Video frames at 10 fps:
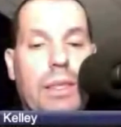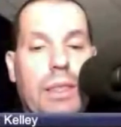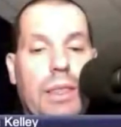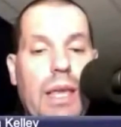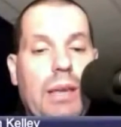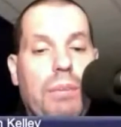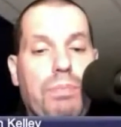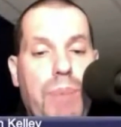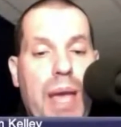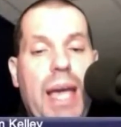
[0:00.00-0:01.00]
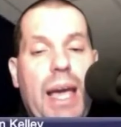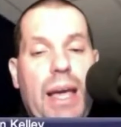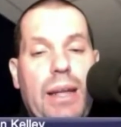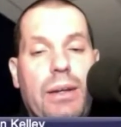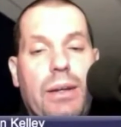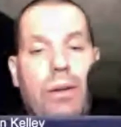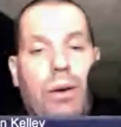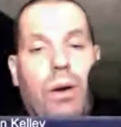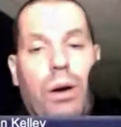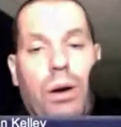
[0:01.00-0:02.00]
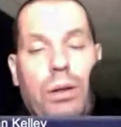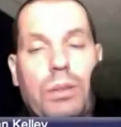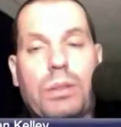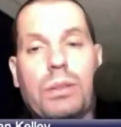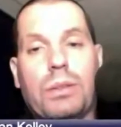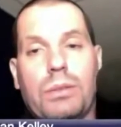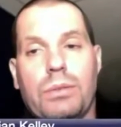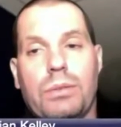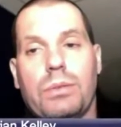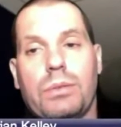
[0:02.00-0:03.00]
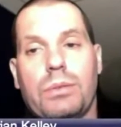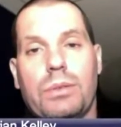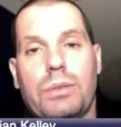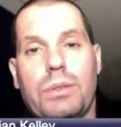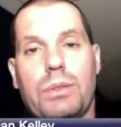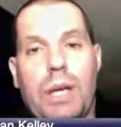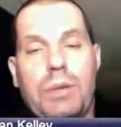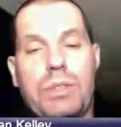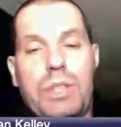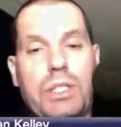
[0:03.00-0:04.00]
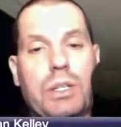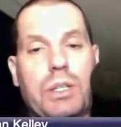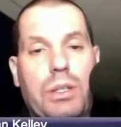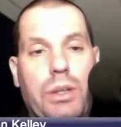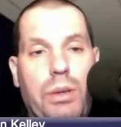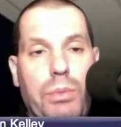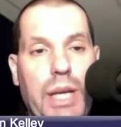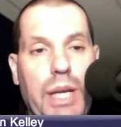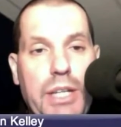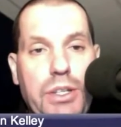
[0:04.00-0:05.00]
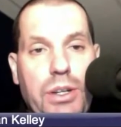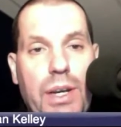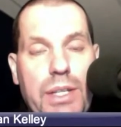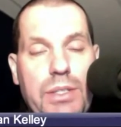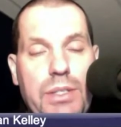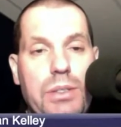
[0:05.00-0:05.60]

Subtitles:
they could ban all such communication devices.